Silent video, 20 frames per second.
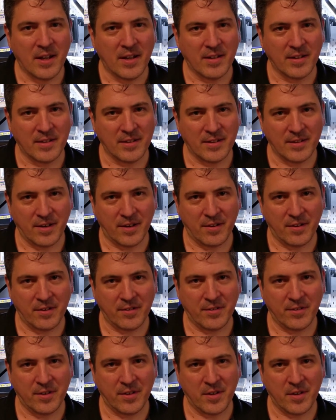uh, there
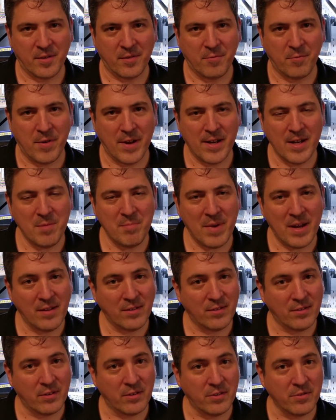is a
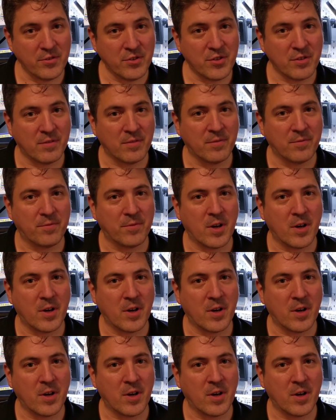ready-made solution